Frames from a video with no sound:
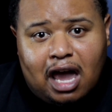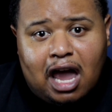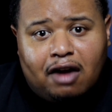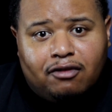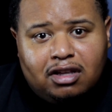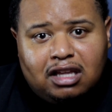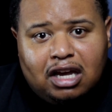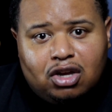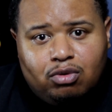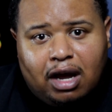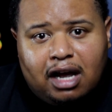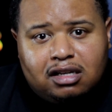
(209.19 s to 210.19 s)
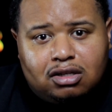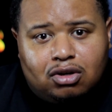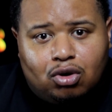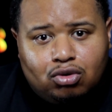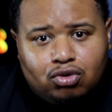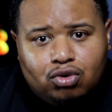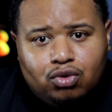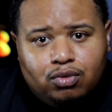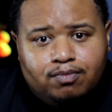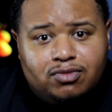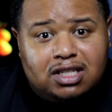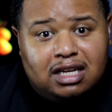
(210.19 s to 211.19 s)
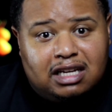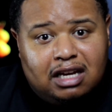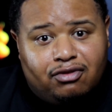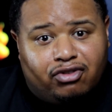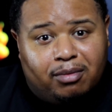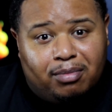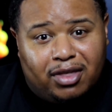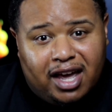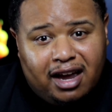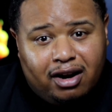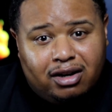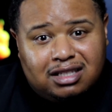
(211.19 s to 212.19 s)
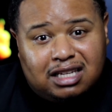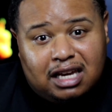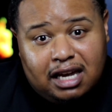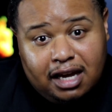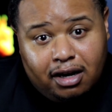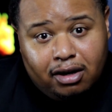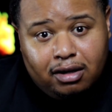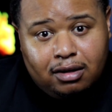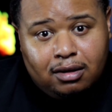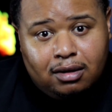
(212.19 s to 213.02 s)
everything you had to go through to get from there to here,